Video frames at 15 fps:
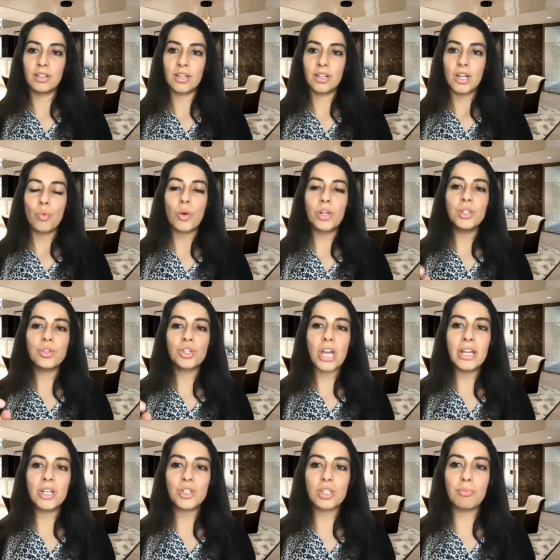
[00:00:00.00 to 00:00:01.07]
When you
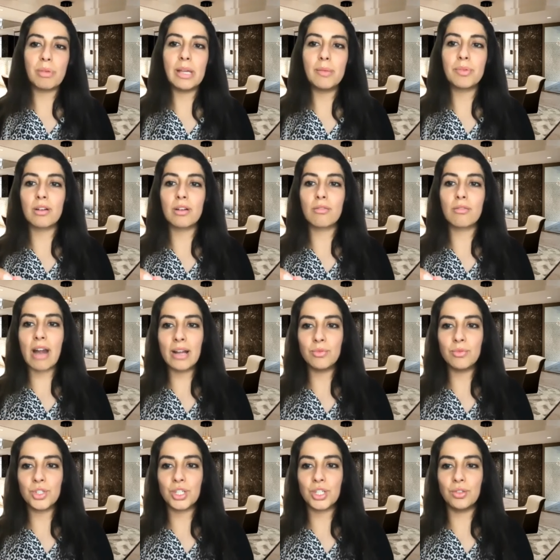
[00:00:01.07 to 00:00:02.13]
change the people
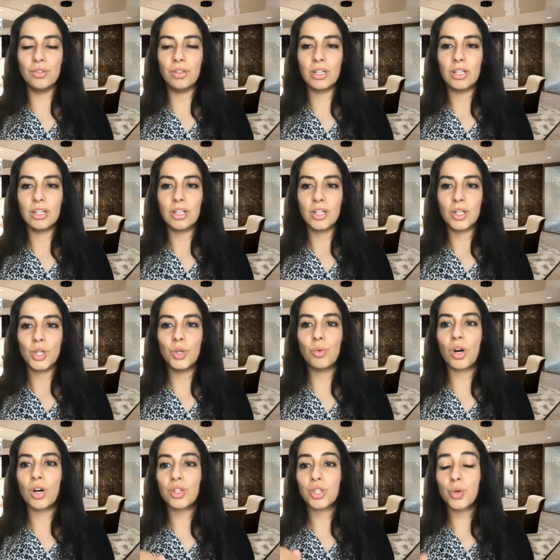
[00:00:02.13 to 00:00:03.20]
around you who
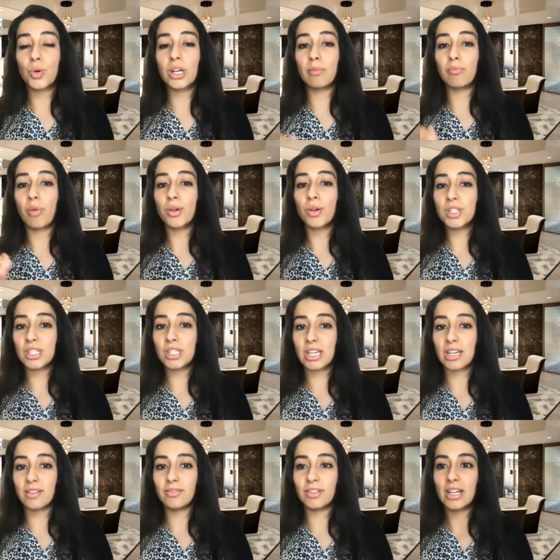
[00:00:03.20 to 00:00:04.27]
are talking
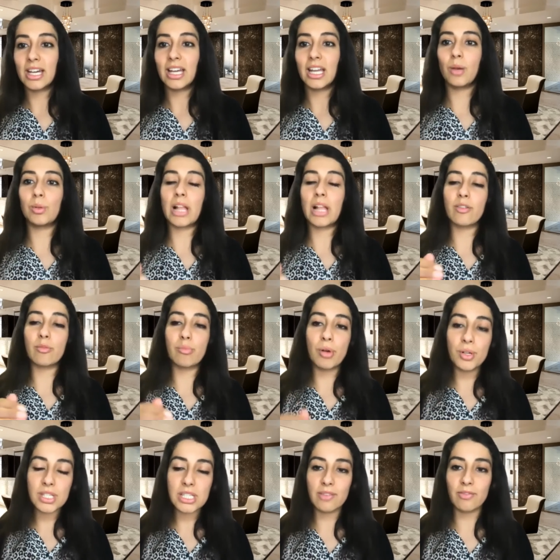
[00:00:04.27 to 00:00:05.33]
positive, it will have a
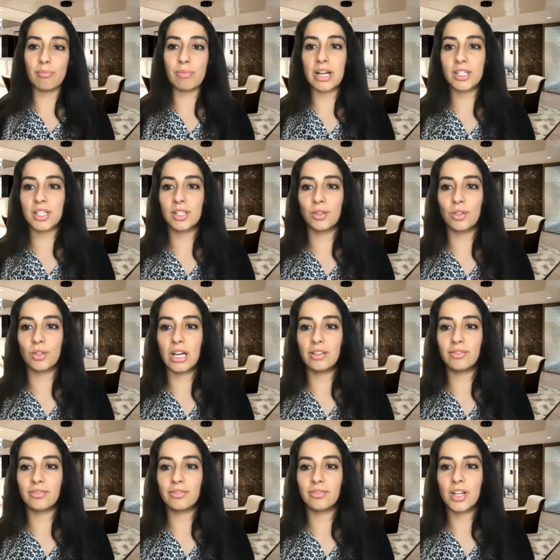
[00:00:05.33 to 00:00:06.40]
positive impact in your
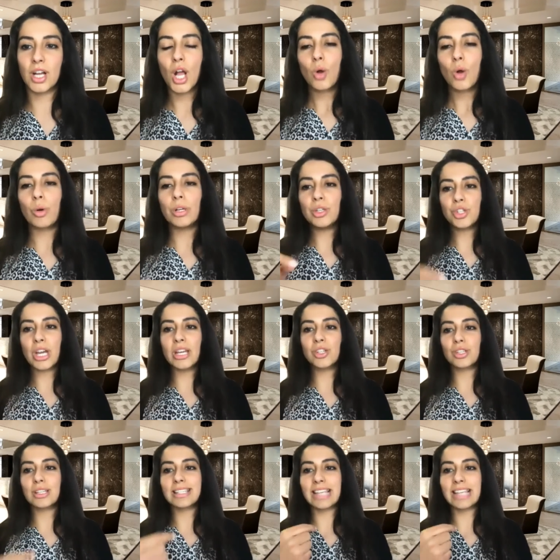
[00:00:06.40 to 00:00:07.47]
life. When you change
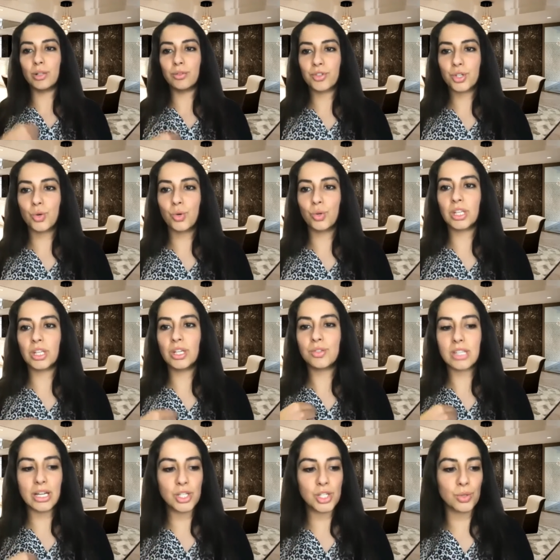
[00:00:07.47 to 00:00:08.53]
the self talk that you
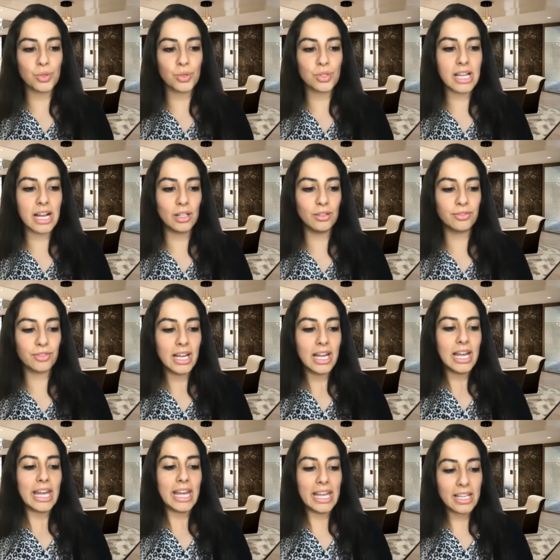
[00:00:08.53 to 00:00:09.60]
say to yourself,
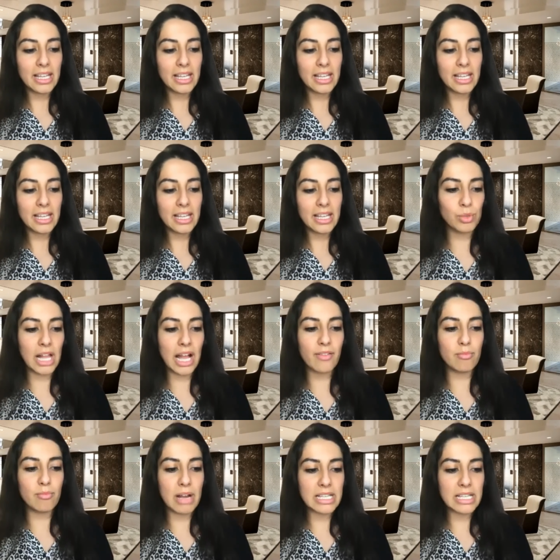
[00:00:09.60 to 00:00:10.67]
it again will have a
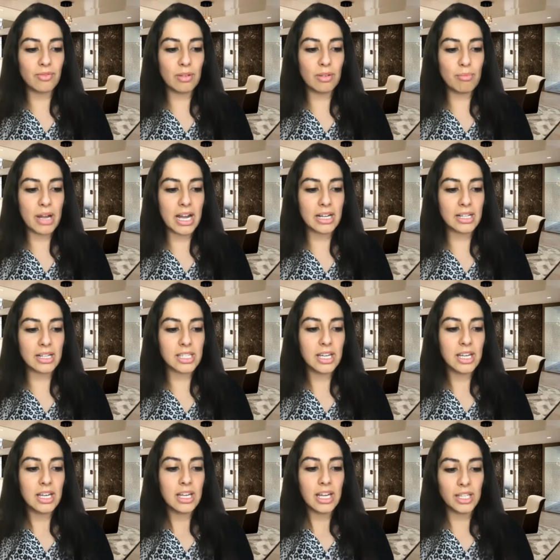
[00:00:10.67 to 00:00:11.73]
massive impact
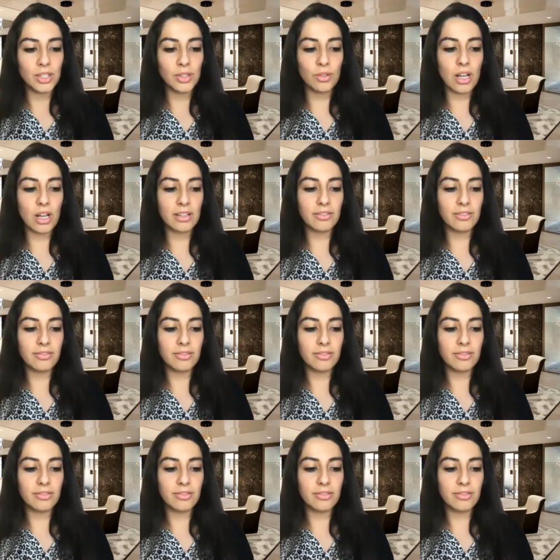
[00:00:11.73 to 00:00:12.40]
in your life